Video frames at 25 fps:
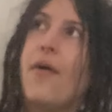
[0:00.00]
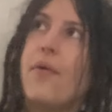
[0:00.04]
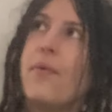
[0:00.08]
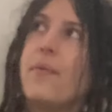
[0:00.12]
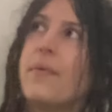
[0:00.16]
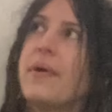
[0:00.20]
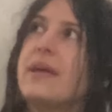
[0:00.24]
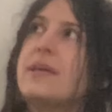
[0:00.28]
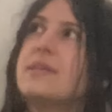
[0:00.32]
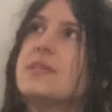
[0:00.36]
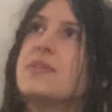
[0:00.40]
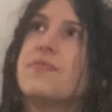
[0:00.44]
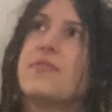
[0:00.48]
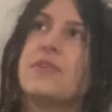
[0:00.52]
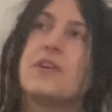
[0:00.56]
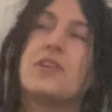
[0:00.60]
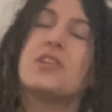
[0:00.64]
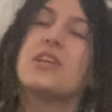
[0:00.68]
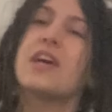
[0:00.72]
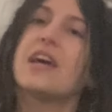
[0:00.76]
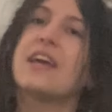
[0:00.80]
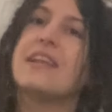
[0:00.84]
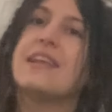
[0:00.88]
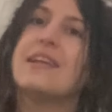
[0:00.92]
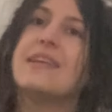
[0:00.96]
always for
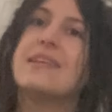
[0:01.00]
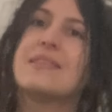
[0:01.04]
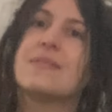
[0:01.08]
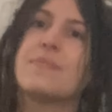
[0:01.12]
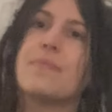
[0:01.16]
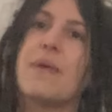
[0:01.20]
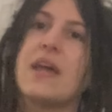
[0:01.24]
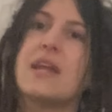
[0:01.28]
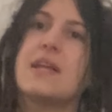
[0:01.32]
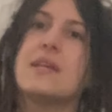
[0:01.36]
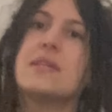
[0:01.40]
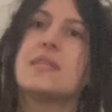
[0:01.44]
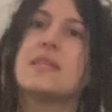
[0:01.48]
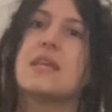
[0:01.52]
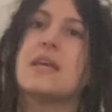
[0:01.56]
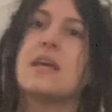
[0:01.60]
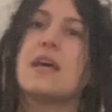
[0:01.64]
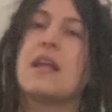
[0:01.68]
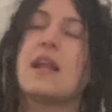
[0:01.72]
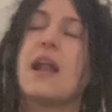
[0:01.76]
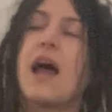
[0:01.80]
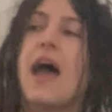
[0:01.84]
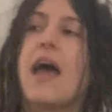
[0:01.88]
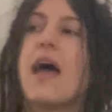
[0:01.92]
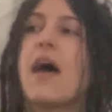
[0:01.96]
Chinese
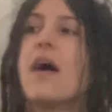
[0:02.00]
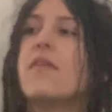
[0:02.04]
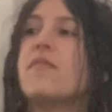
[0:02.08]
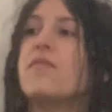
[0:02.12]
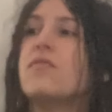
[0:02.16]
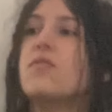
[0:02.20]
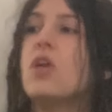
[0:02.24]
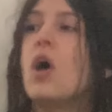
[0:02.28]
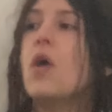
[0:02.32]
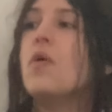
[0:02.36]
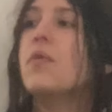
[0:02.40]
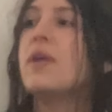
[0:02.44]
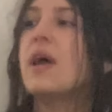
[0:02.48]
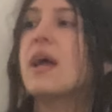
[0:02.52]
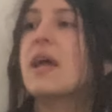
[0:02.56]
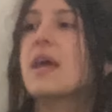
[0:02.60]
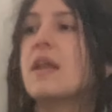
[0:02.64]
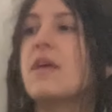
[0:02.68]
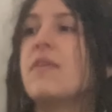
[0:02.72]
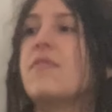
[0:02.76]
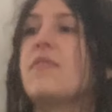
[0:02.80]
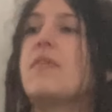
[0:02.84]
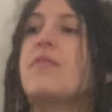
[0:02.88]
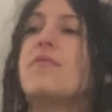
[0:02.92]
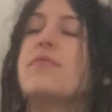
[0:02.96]
medicine. I have no
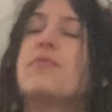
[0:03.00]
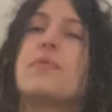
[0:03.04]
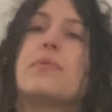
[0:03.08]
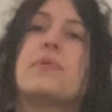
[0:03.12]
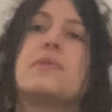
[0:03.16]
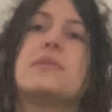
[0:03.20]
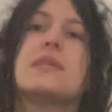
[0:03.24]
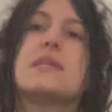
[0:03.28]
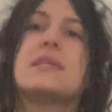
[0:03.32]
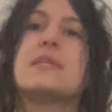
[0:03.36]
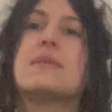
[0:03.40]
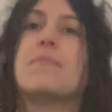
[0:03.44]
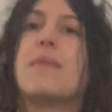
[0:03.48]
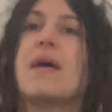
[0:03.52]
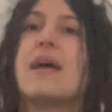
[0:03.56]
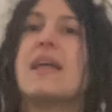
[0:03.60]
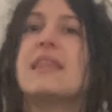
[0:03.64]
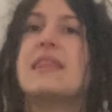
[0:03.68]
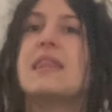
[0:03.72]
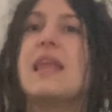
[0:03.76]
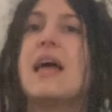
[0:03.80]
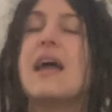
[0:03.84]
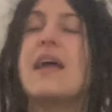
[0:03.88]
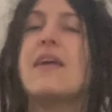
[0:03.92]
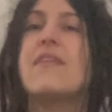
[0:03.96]
negative influences in my
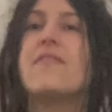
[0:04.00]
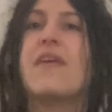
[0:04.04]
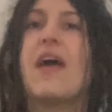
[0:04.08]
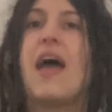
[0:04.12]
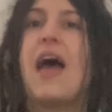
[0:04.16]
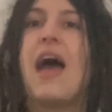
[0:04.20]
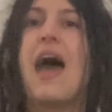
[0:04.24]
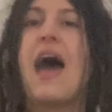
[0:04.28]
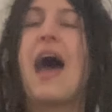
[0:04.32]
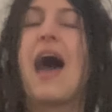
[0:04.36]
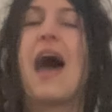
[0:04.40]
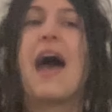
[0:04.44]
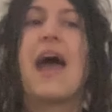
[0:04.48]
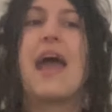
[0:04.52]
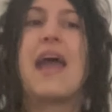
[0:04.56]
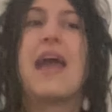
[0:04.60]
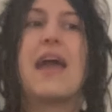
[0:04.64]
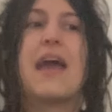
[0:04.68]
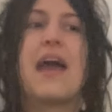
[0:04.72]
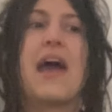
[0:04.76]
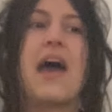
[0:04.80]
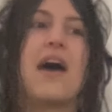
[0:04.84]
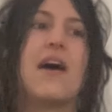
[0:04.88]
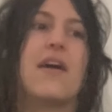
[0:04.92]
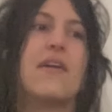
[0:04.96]
life. I
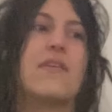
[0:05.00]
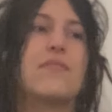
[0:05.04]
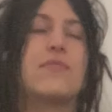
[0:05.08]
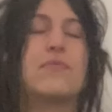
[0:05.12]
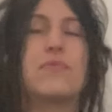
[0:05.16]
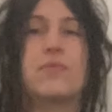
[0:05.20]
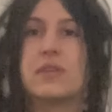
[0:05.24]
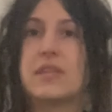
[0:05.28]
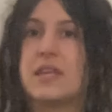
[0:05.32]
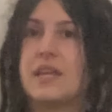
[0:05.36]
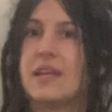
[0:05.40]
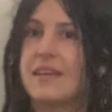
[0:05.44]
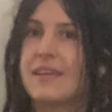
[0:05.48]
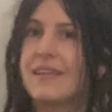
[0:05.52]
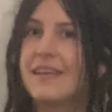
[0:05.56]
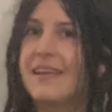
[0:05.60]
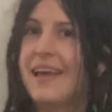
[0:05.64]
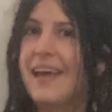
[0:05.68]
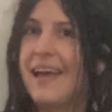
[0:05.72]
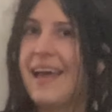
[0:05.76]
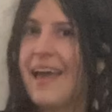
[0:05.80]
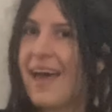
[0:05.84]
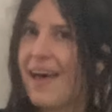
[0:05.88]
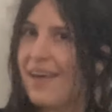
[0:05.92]
have really